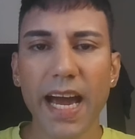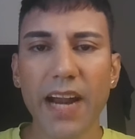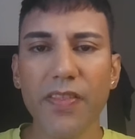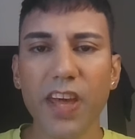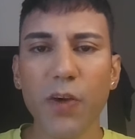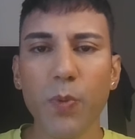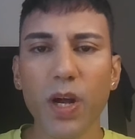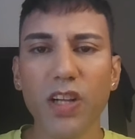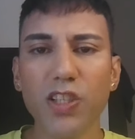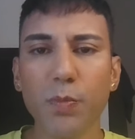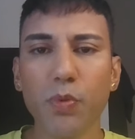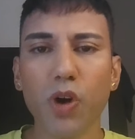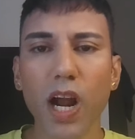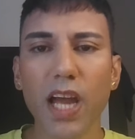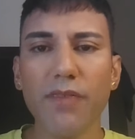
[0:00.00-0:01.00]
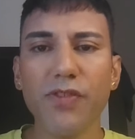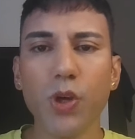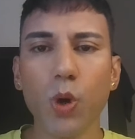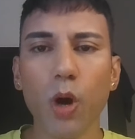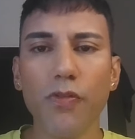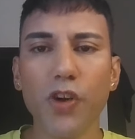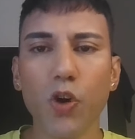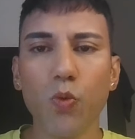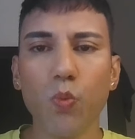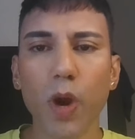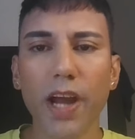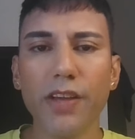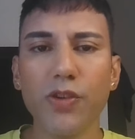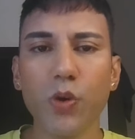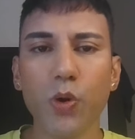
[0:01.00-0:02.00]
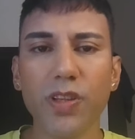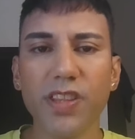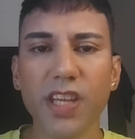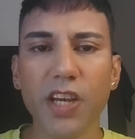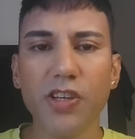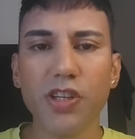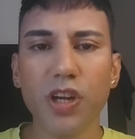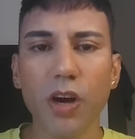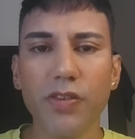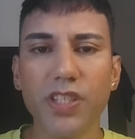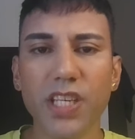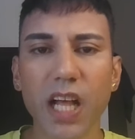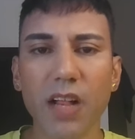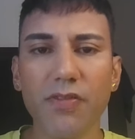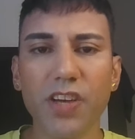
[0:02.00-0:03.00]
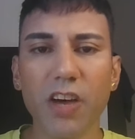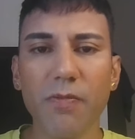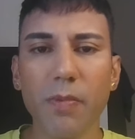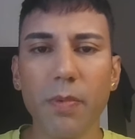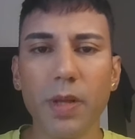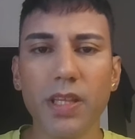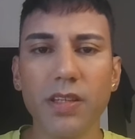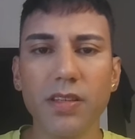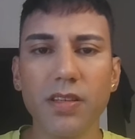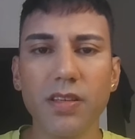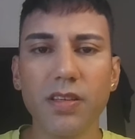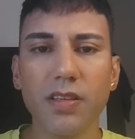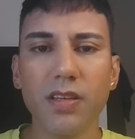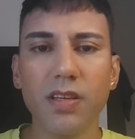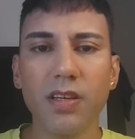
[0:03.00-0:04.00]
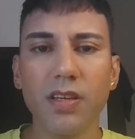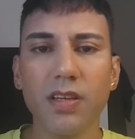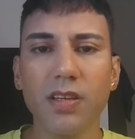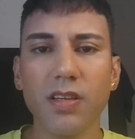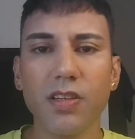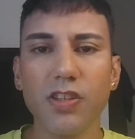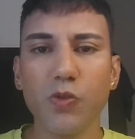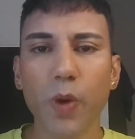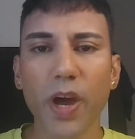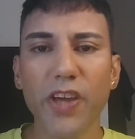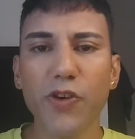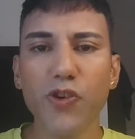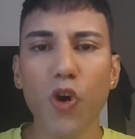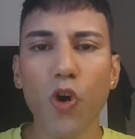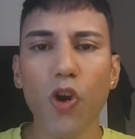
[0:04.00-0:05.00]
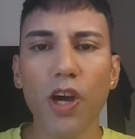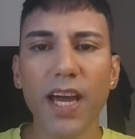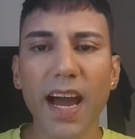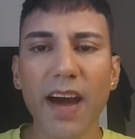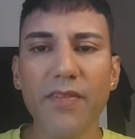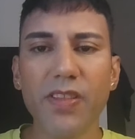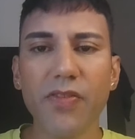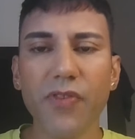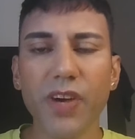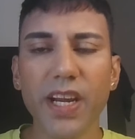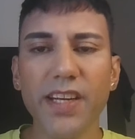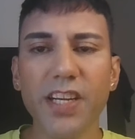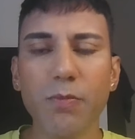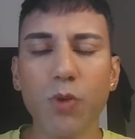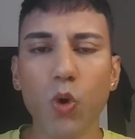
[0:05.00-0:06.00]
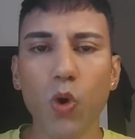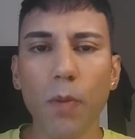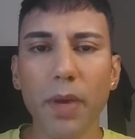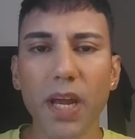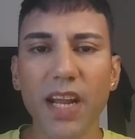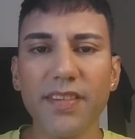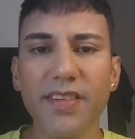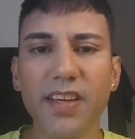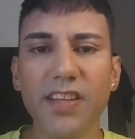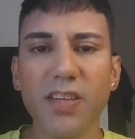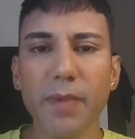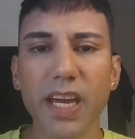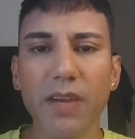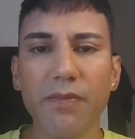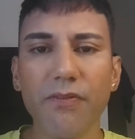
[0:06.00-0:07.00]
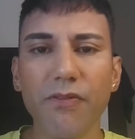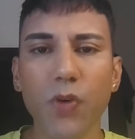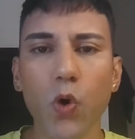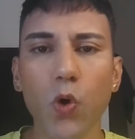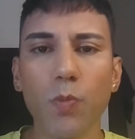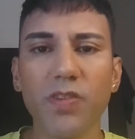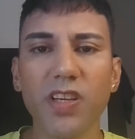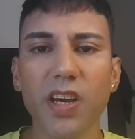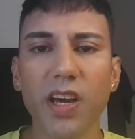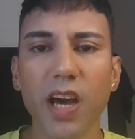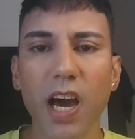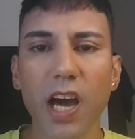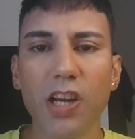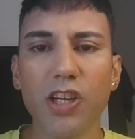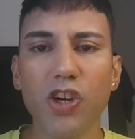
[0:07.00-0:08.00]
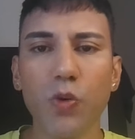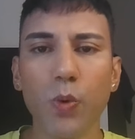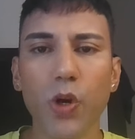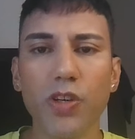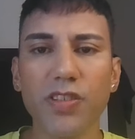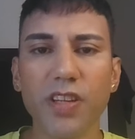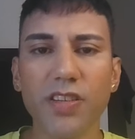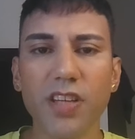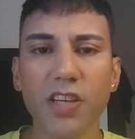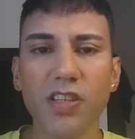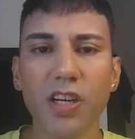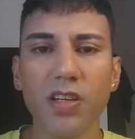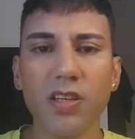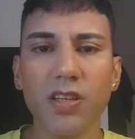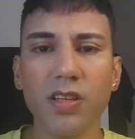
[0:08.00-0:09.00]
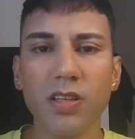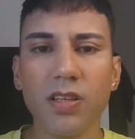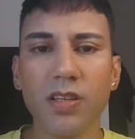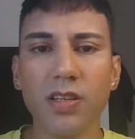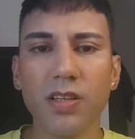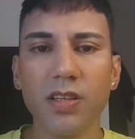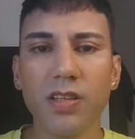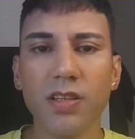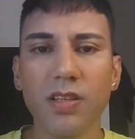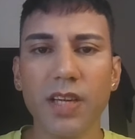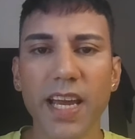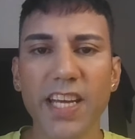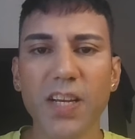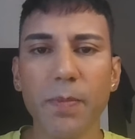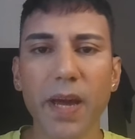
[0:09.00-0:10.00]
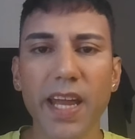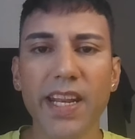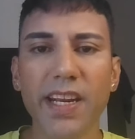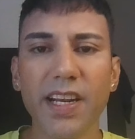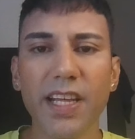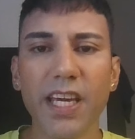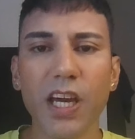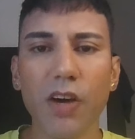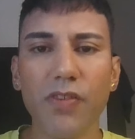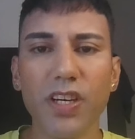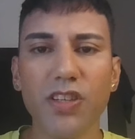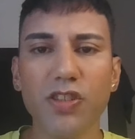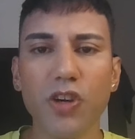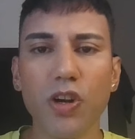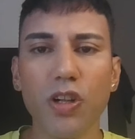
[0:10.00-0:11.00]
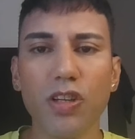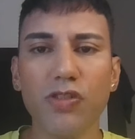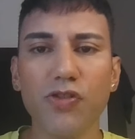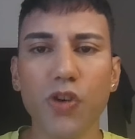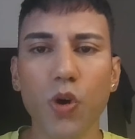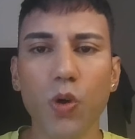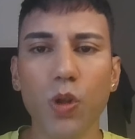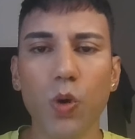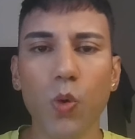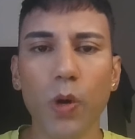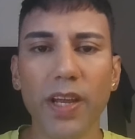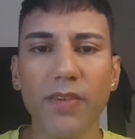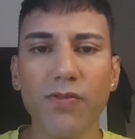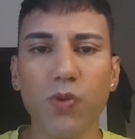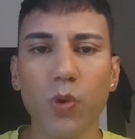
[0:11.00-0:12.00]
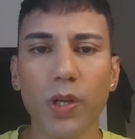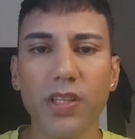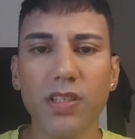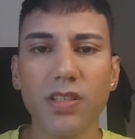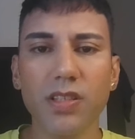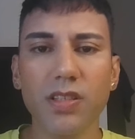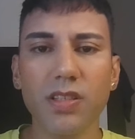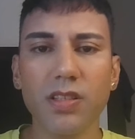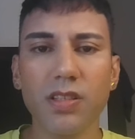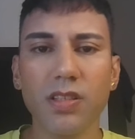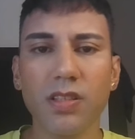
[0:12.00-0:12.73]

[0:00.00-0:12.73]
and they will deprive you of your right or condition of self government, to where you no longer have the freedom or ability to make an informed, uncoerced decision, independently of external control or influence,